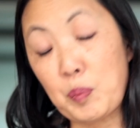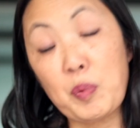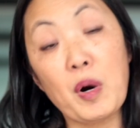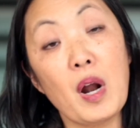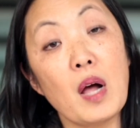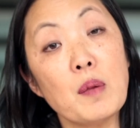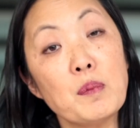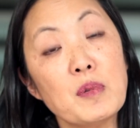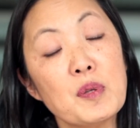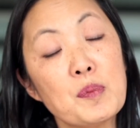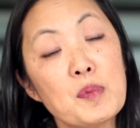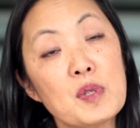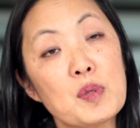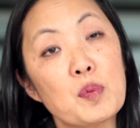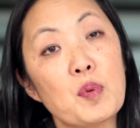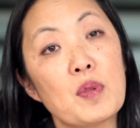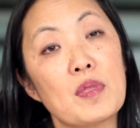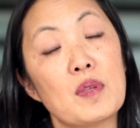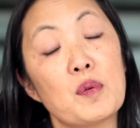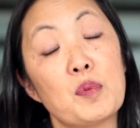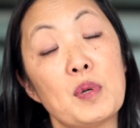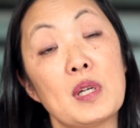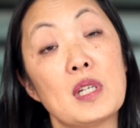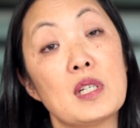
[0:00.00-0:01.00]
Problems
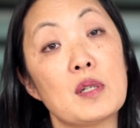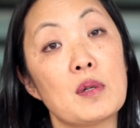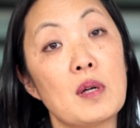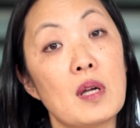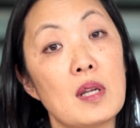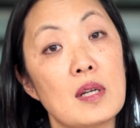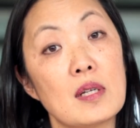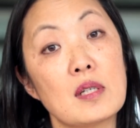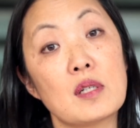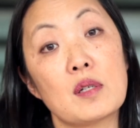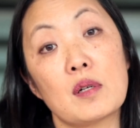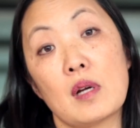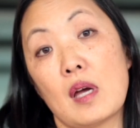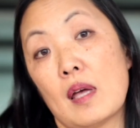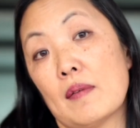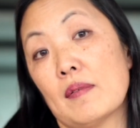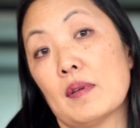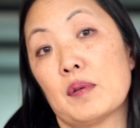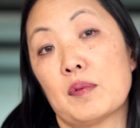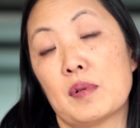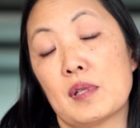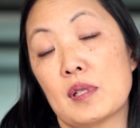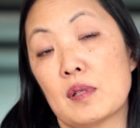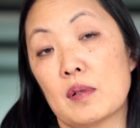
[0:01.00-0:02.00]
with the way trade and
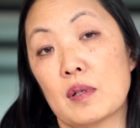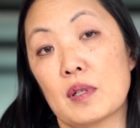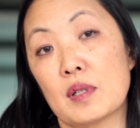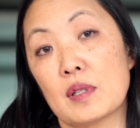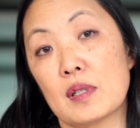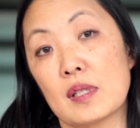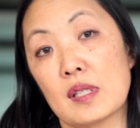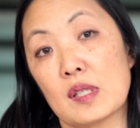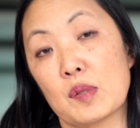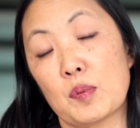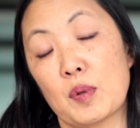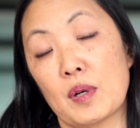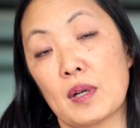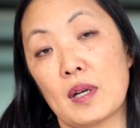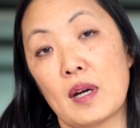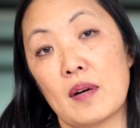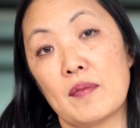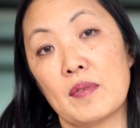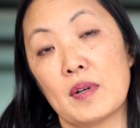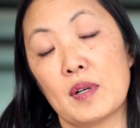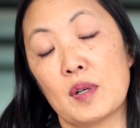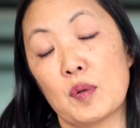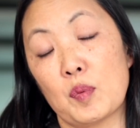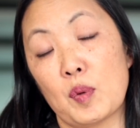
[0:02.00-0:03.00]
travel restrictions were
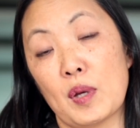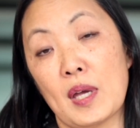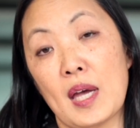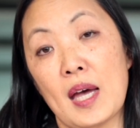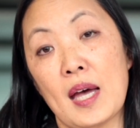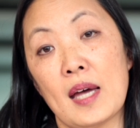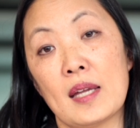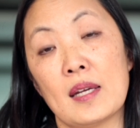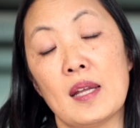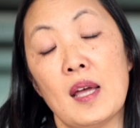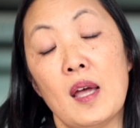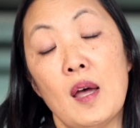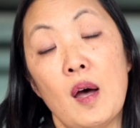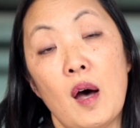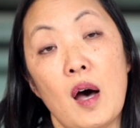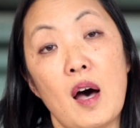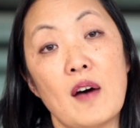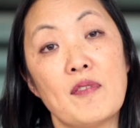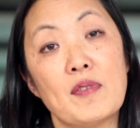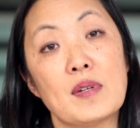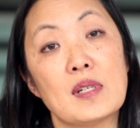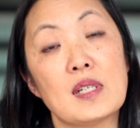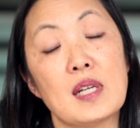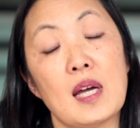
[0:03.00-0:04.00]
governed. We had
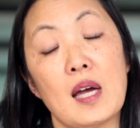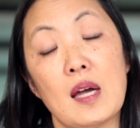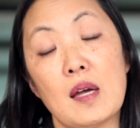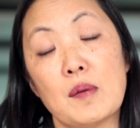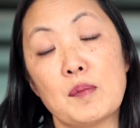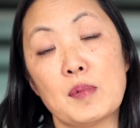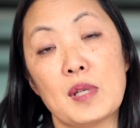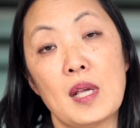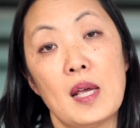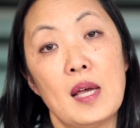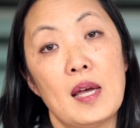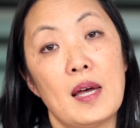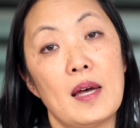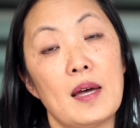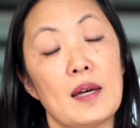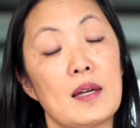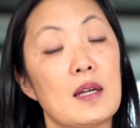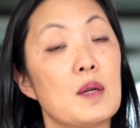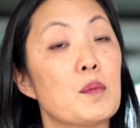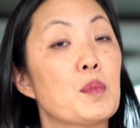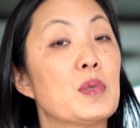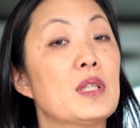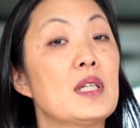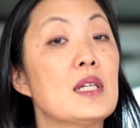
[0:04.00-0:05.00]
oftentimes
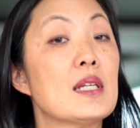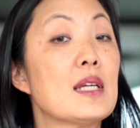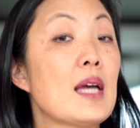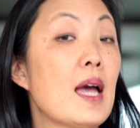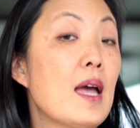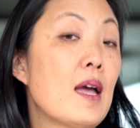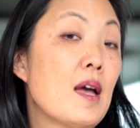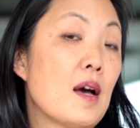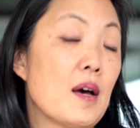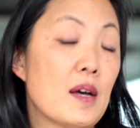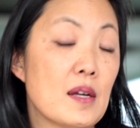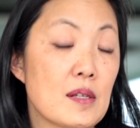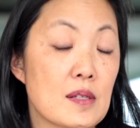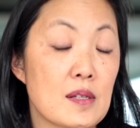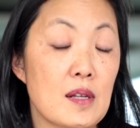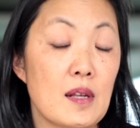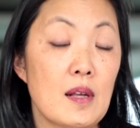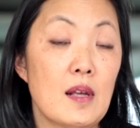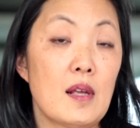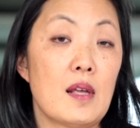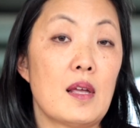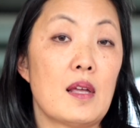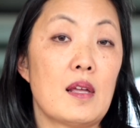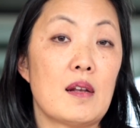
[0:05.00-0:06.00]
complete
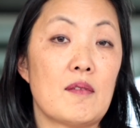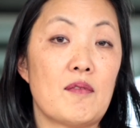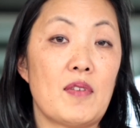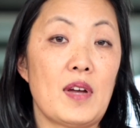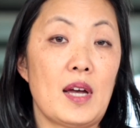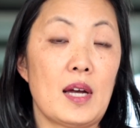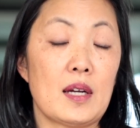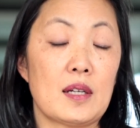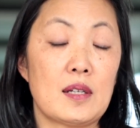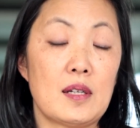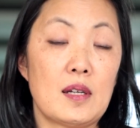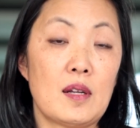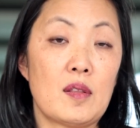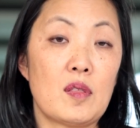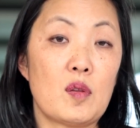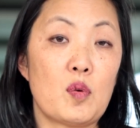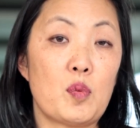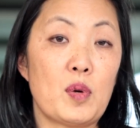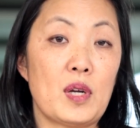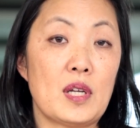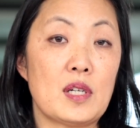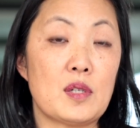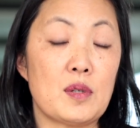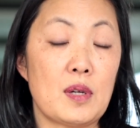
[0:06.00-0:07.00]
chaos, in fact, in
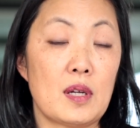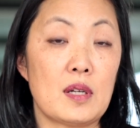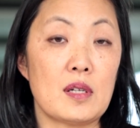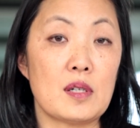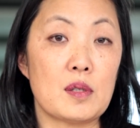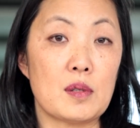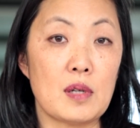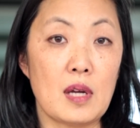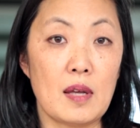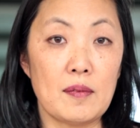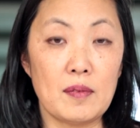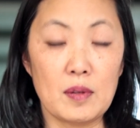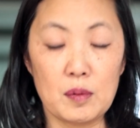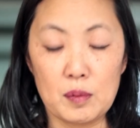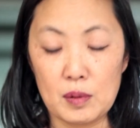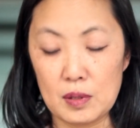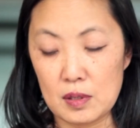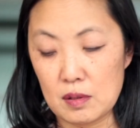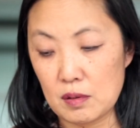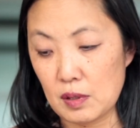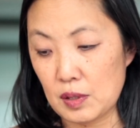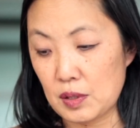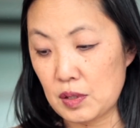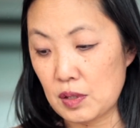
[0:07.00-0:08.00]
the way trade and travel
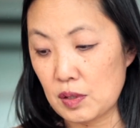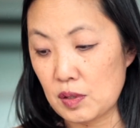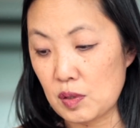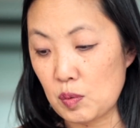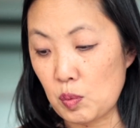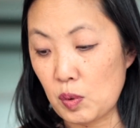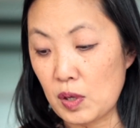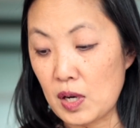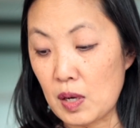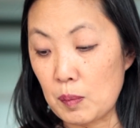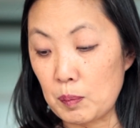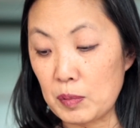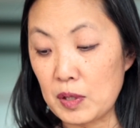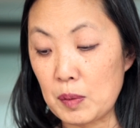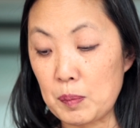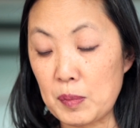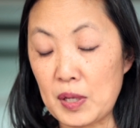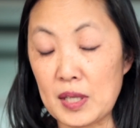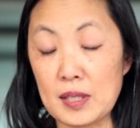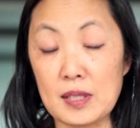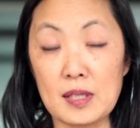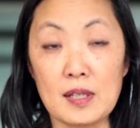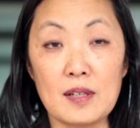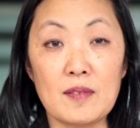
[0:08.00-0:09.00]
restrictions were
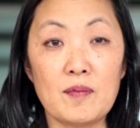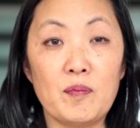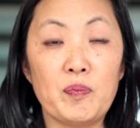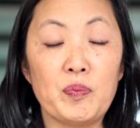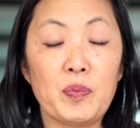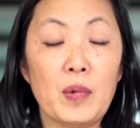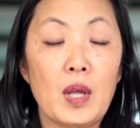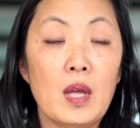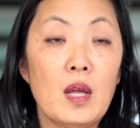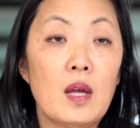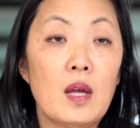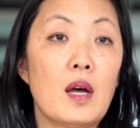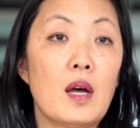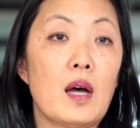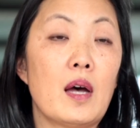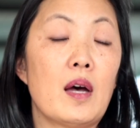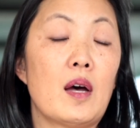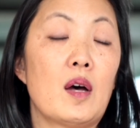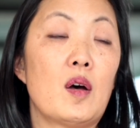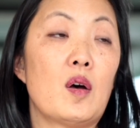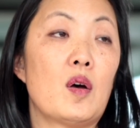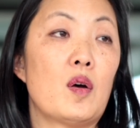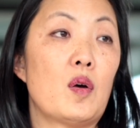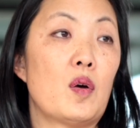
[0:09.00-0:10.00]
implemented.
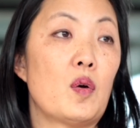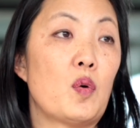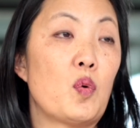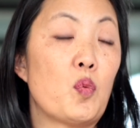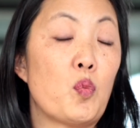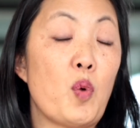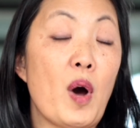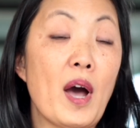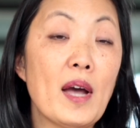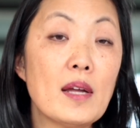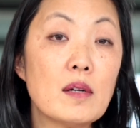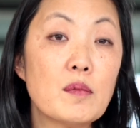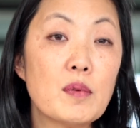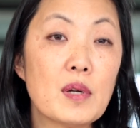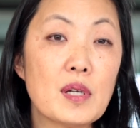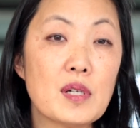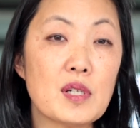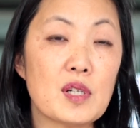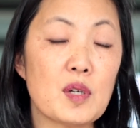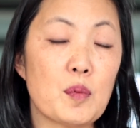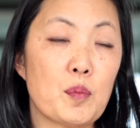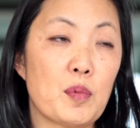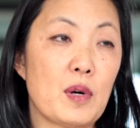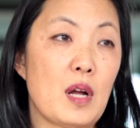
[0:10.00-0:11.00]

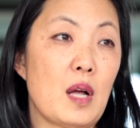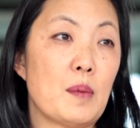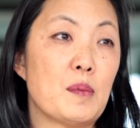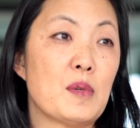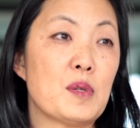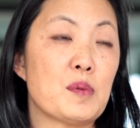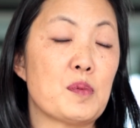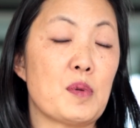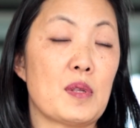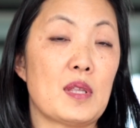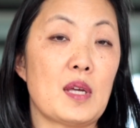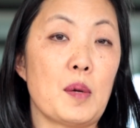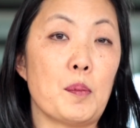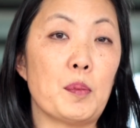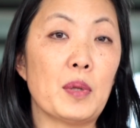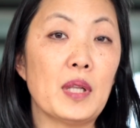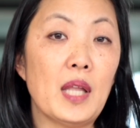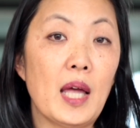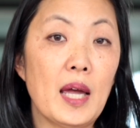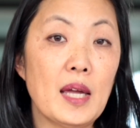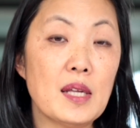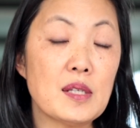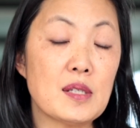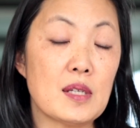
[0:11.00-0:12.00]
Wide-ranging problems with
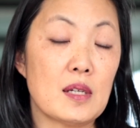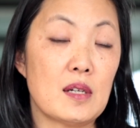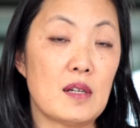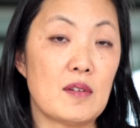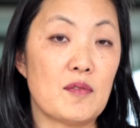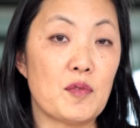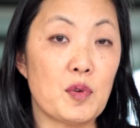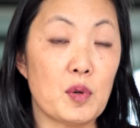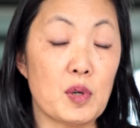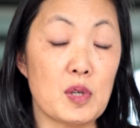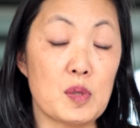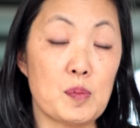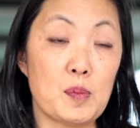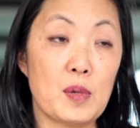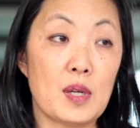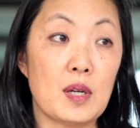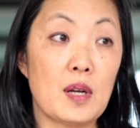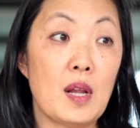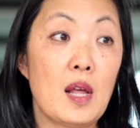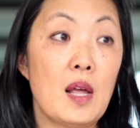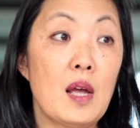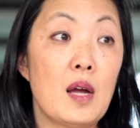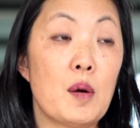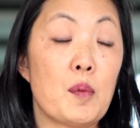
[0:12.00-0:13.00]
compliance and
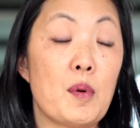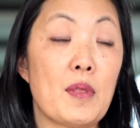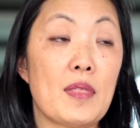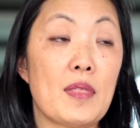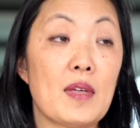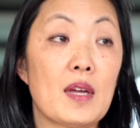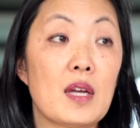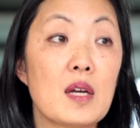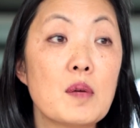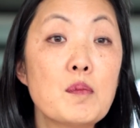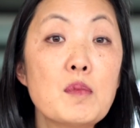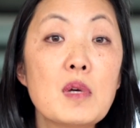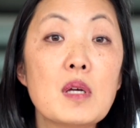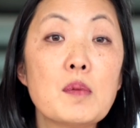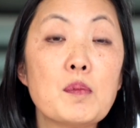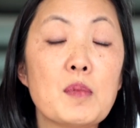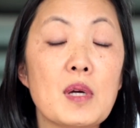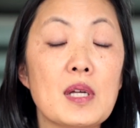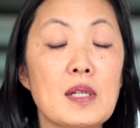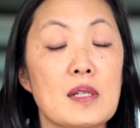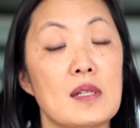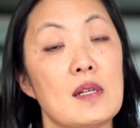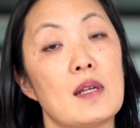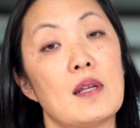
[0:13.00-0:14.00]
enforcement with the
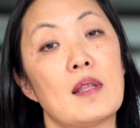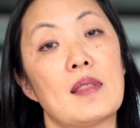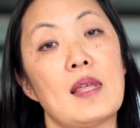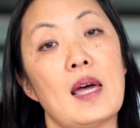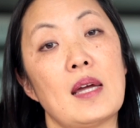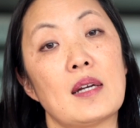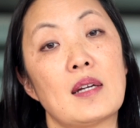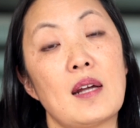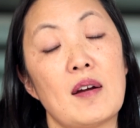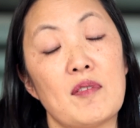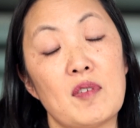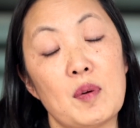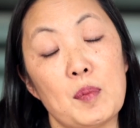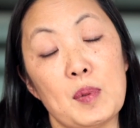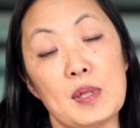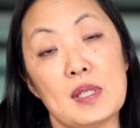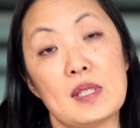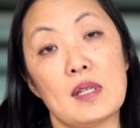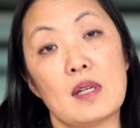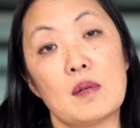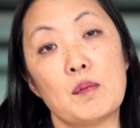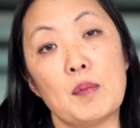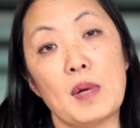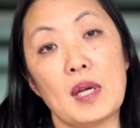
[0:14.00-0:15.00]
commitments that
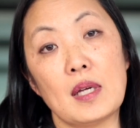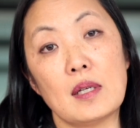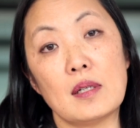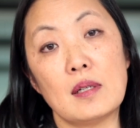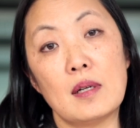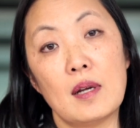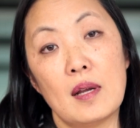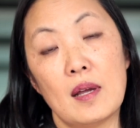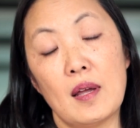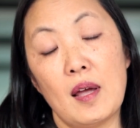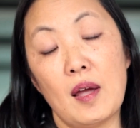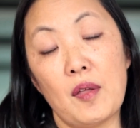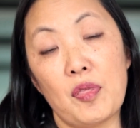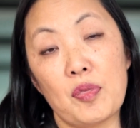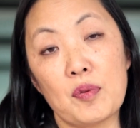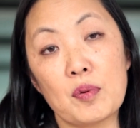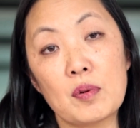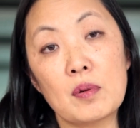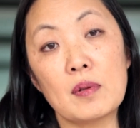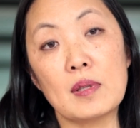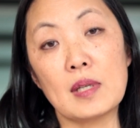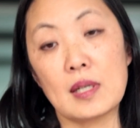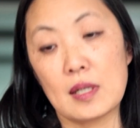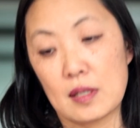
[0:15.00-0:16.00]
governments had made
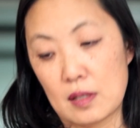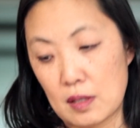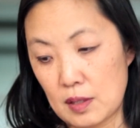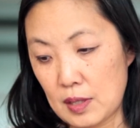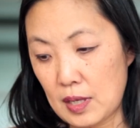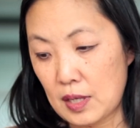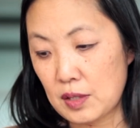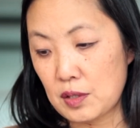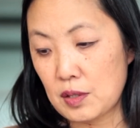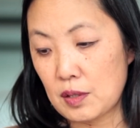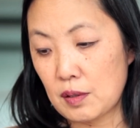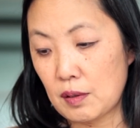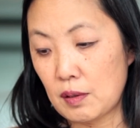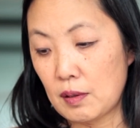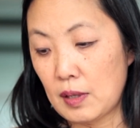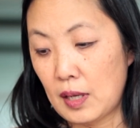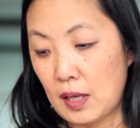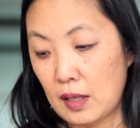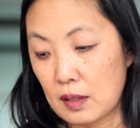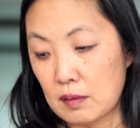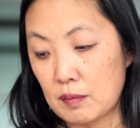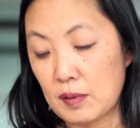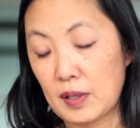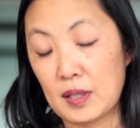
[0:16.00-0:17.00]
through the international
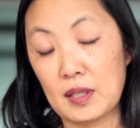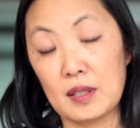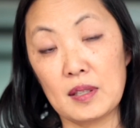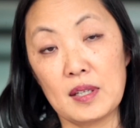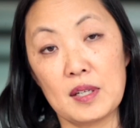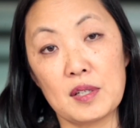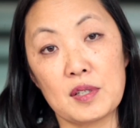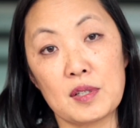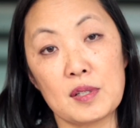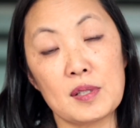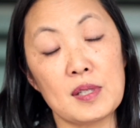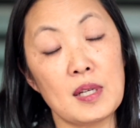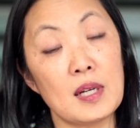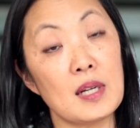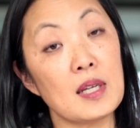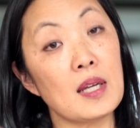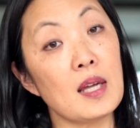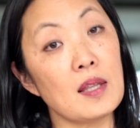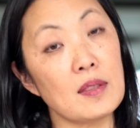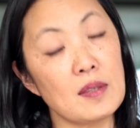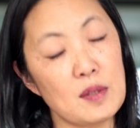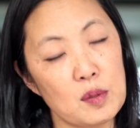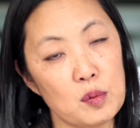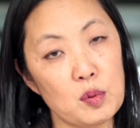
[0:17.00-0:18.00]
health regulations. And
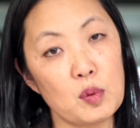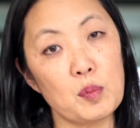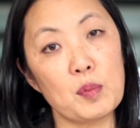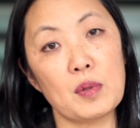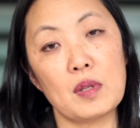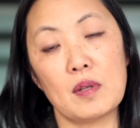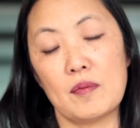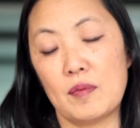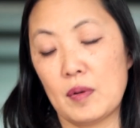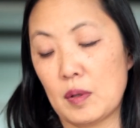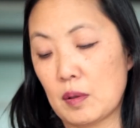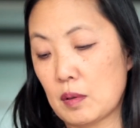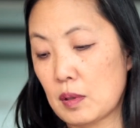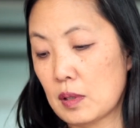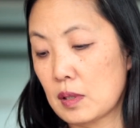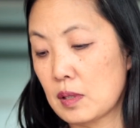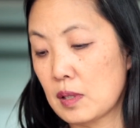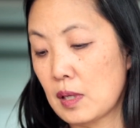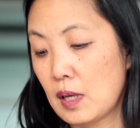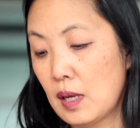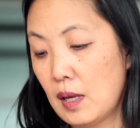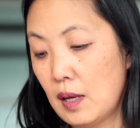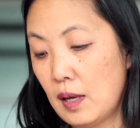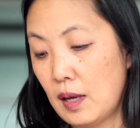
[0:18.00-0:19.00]
again, this will be the
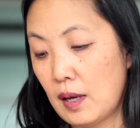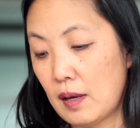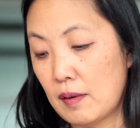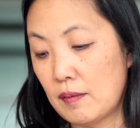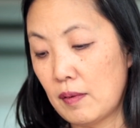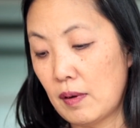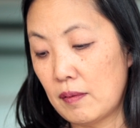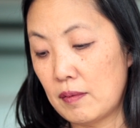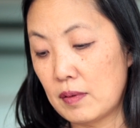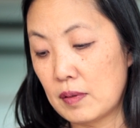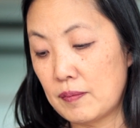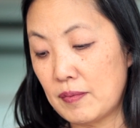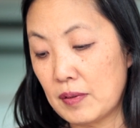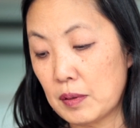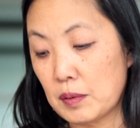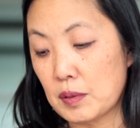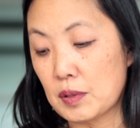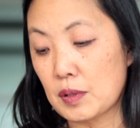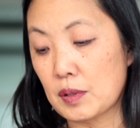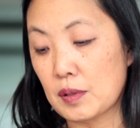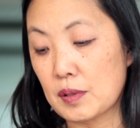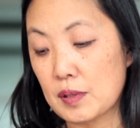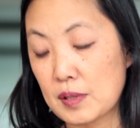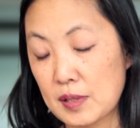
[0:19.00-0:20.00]
focus of a
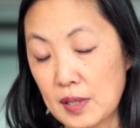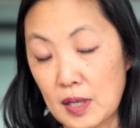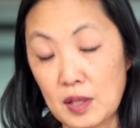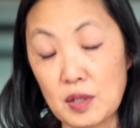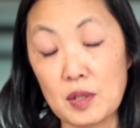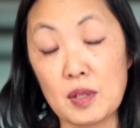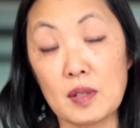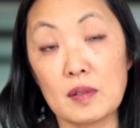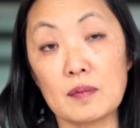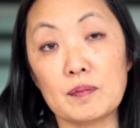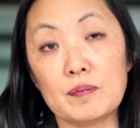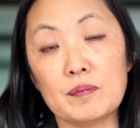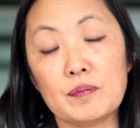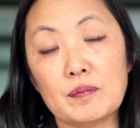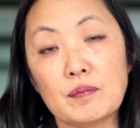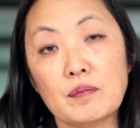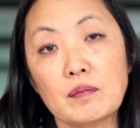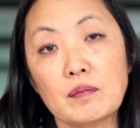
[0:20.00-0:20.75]
future session.